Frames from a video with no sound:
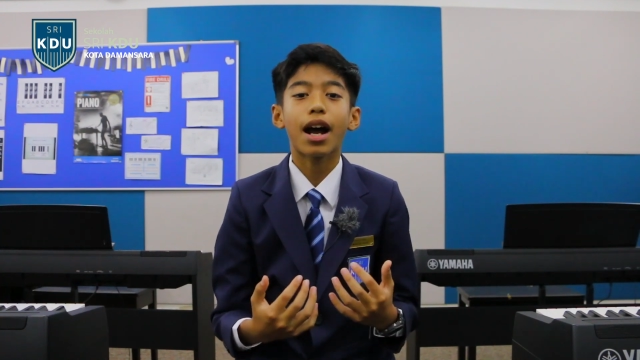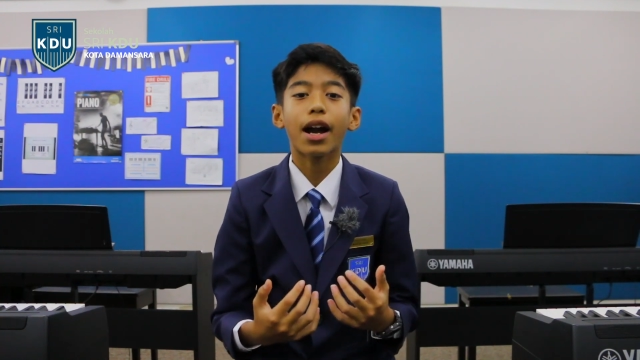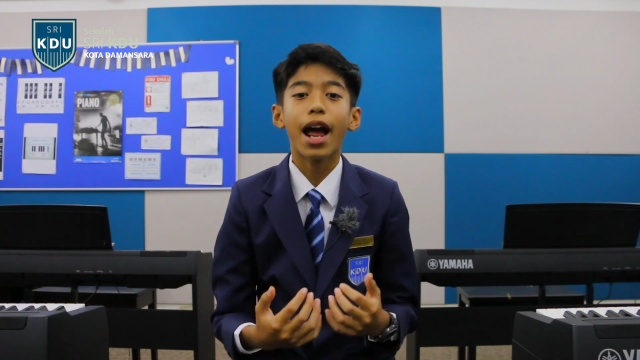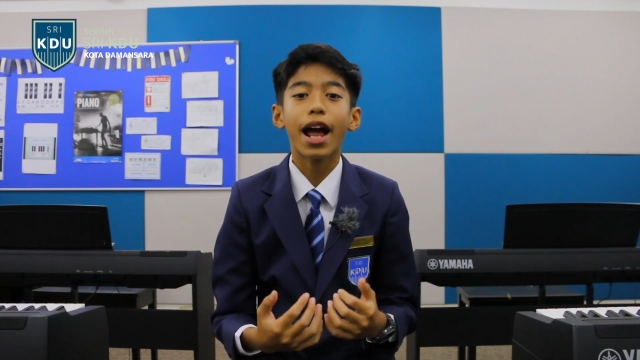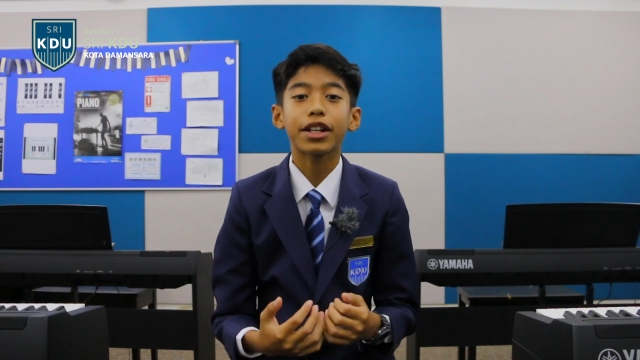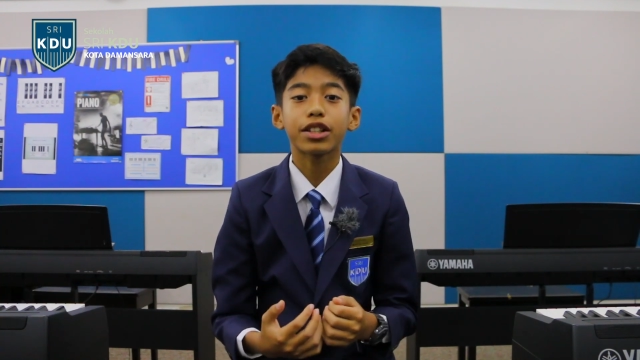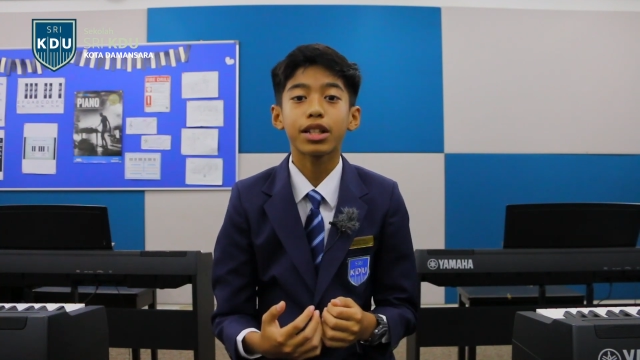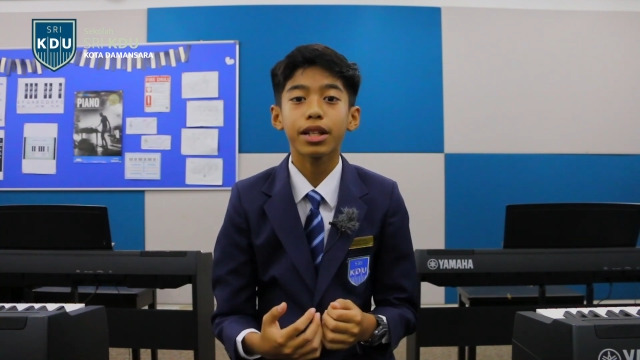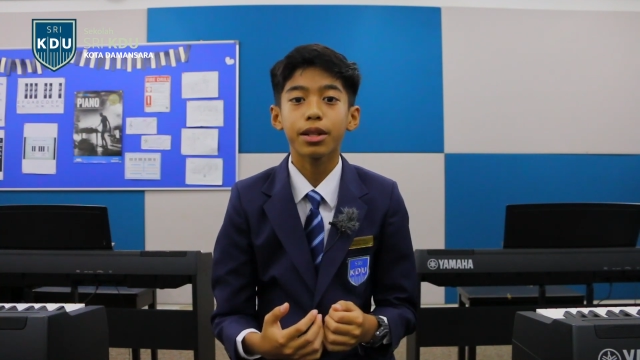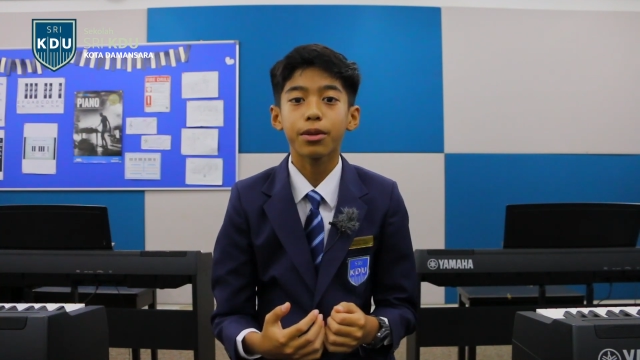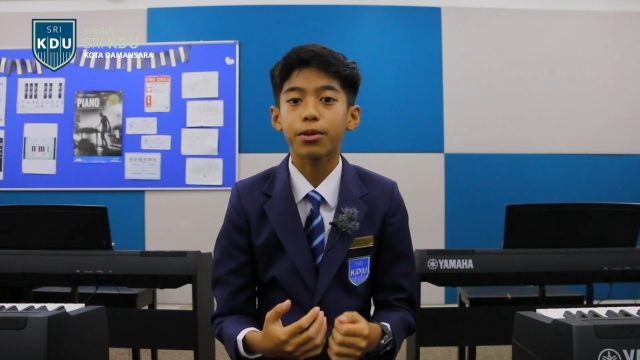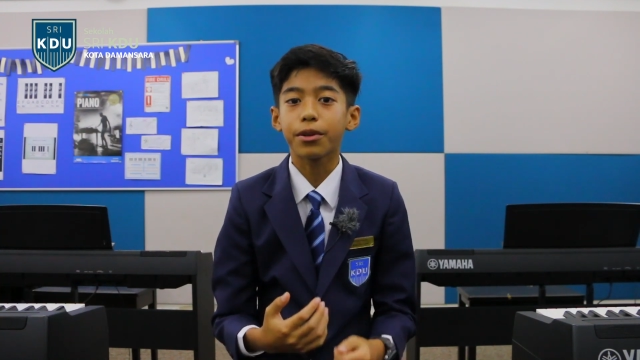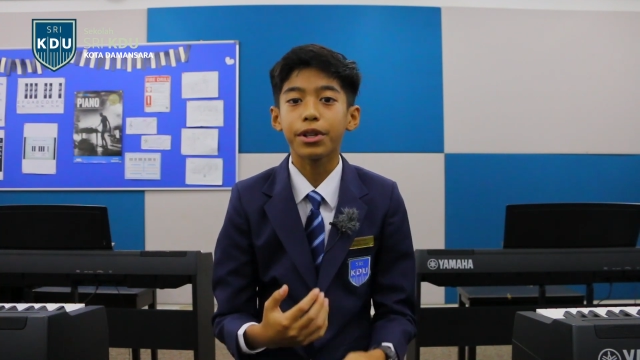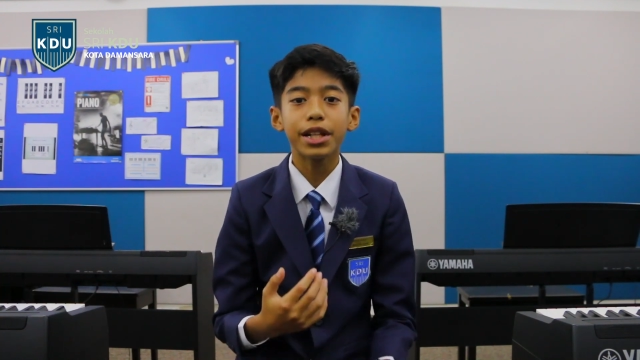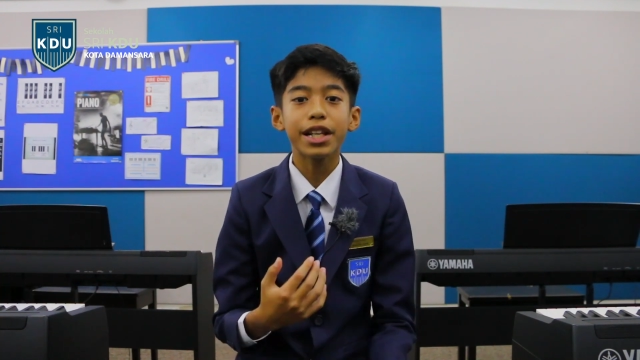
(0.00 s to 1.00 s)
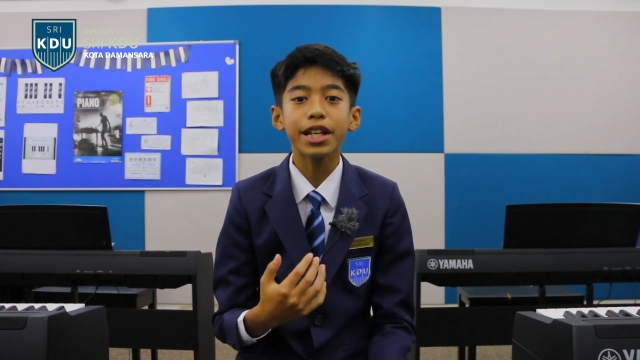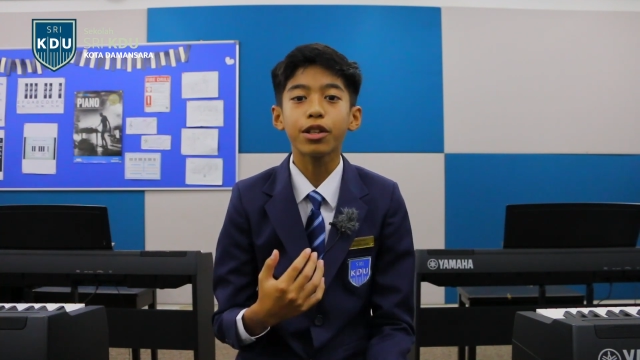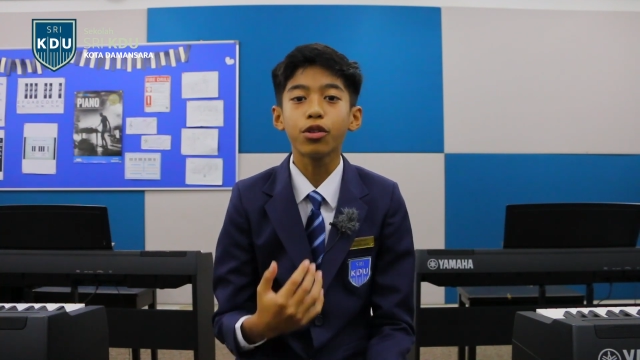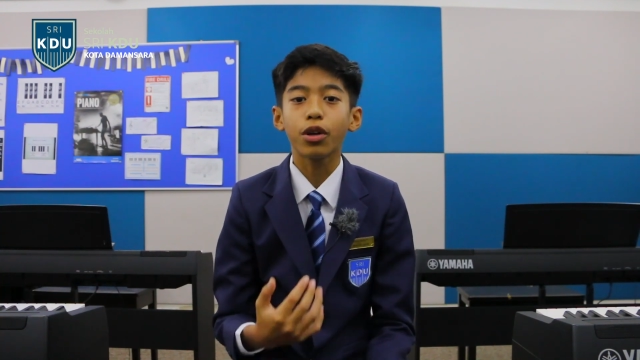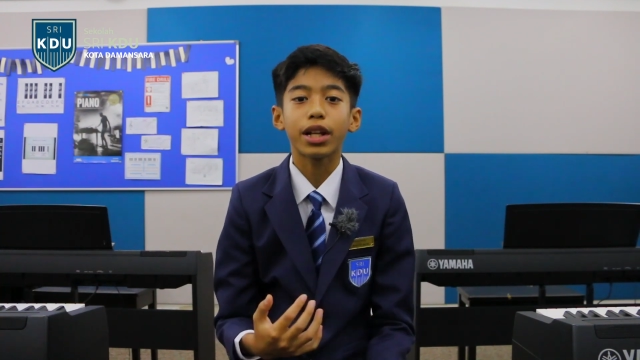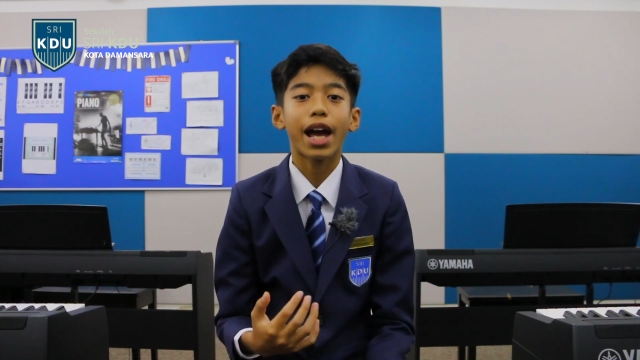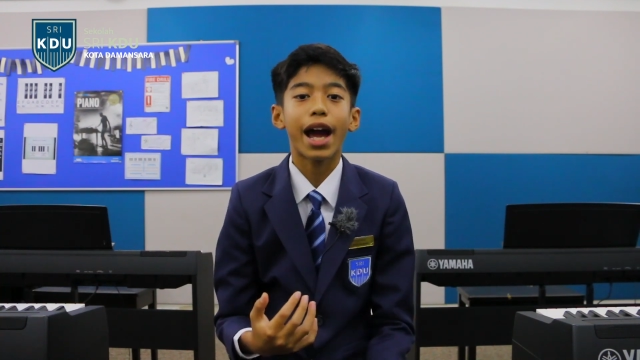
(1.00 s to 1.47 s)
are actually really
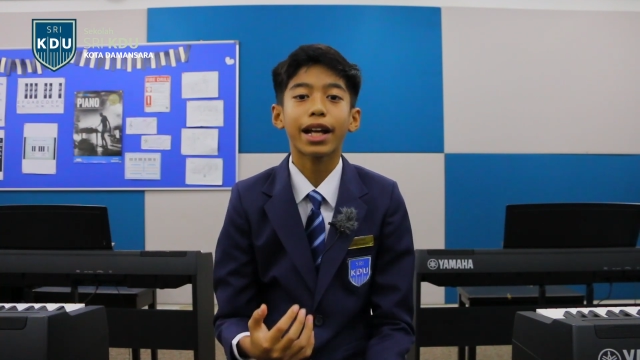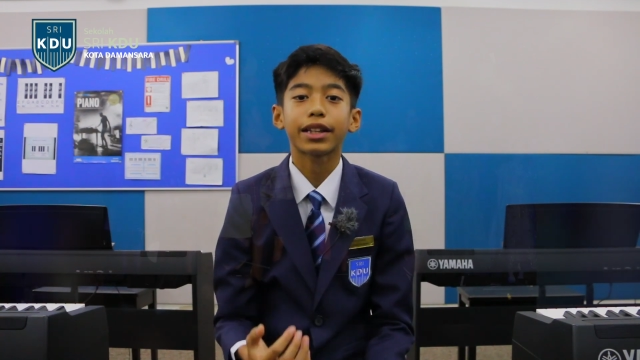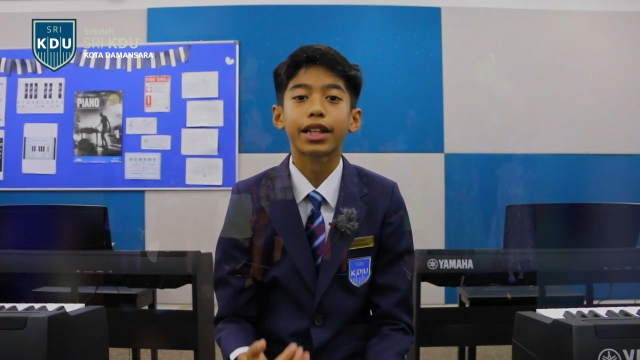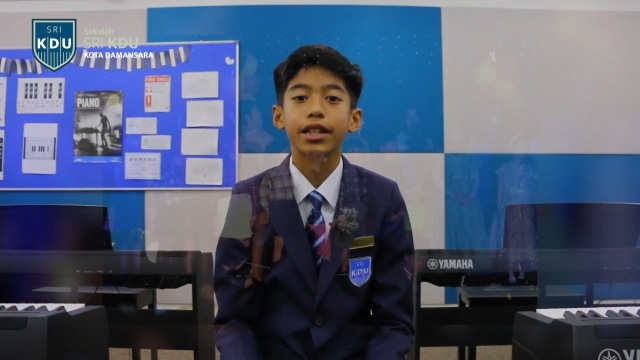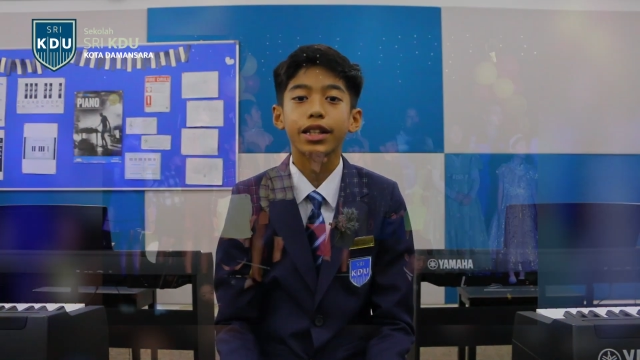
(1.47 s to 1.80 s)
good acting